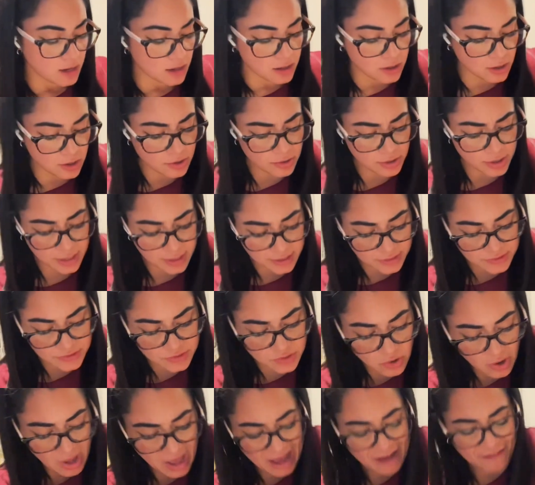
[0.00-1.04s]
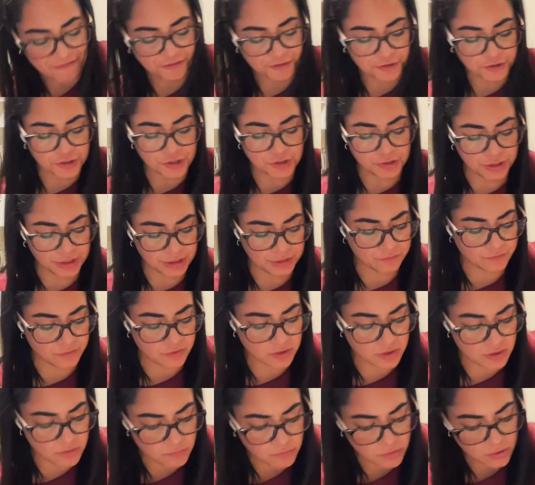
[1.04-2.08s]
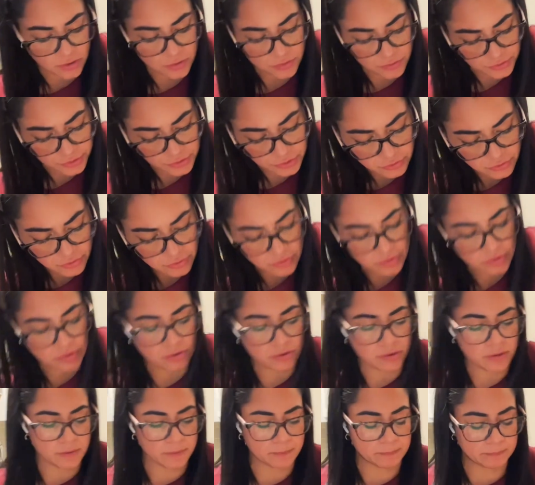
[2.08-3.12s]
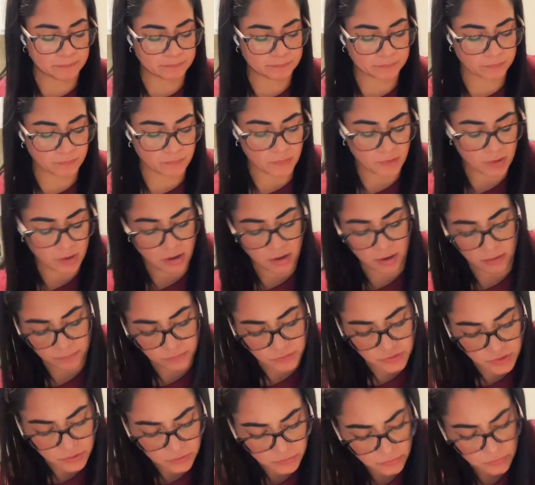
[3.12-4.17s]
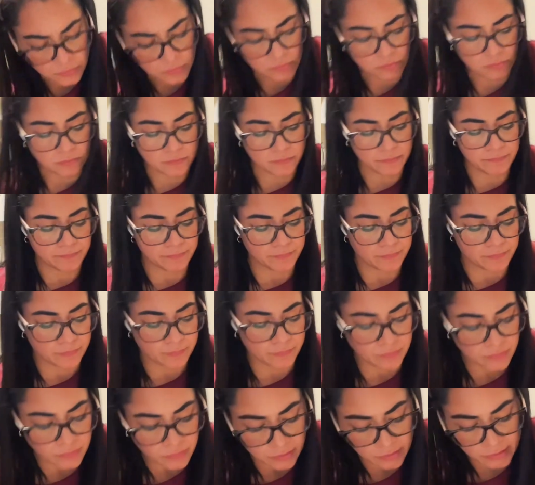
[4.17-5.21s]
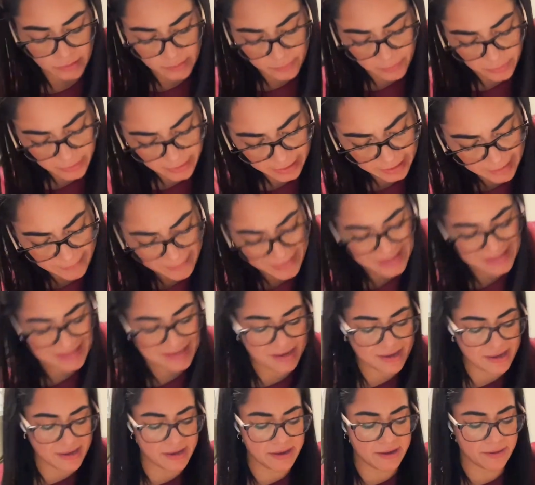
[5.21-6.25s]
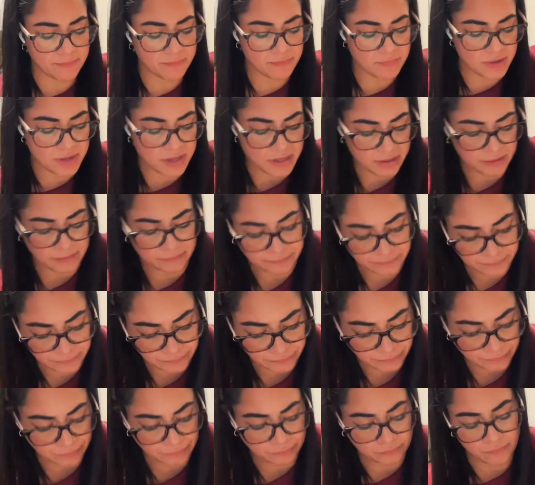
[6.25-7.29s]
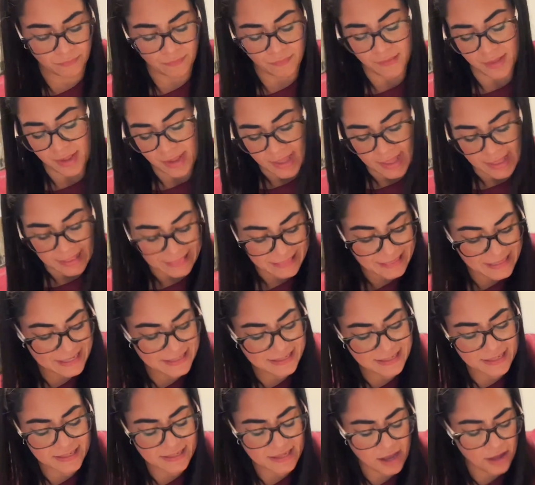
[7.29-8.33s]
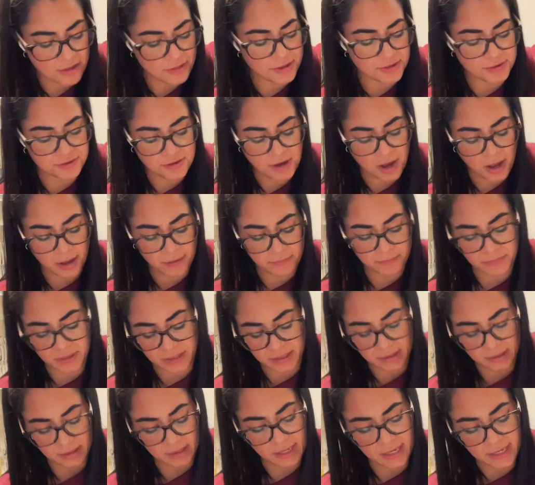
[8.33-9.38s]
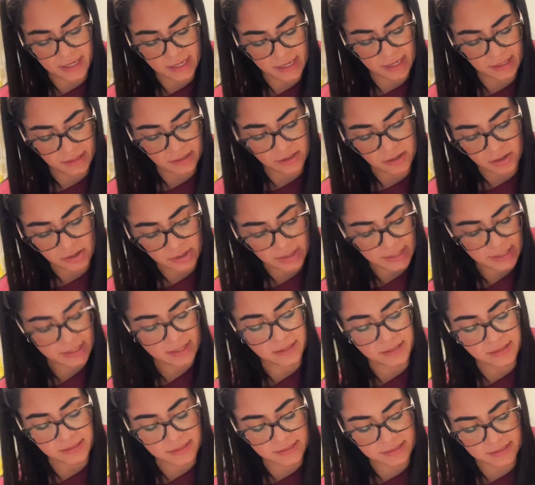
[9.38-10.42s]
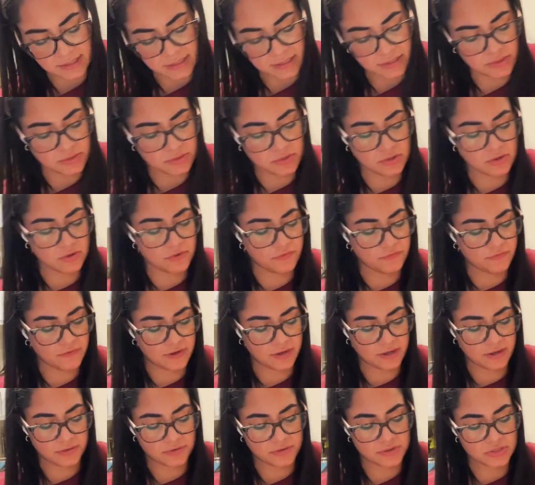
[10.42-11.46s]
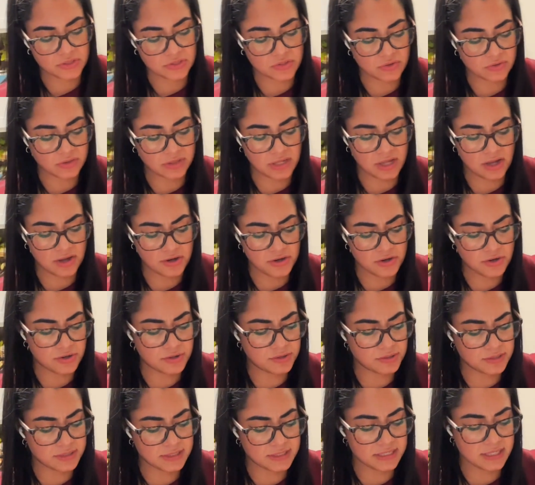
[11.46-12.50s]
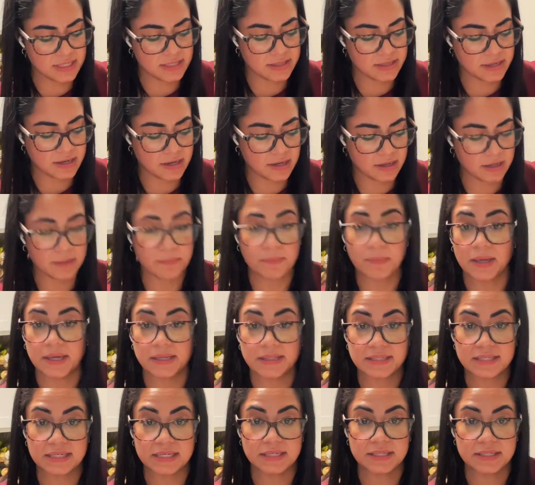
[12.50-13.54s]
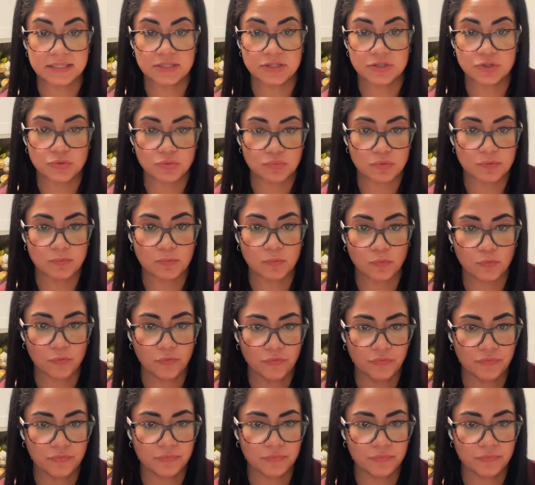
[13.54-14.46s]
Okay, so after you knead very well your dough, después que la masajean bien, this is how they taught me. It cannot stick to your fingers. So now you can see that it's easy to remove.